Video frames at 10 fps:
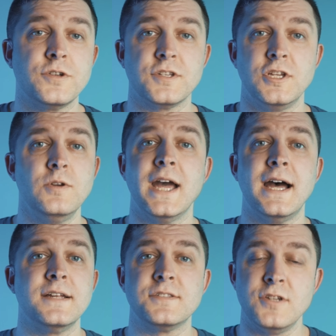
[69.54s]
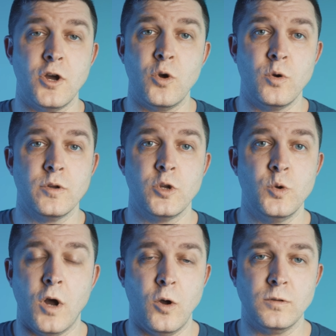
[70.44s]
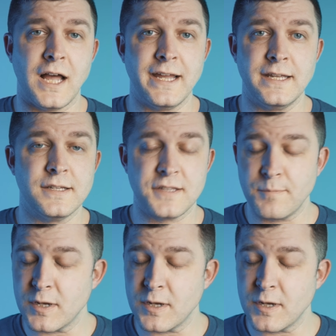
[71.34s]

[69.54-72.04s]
you guys know who Olight is. They've been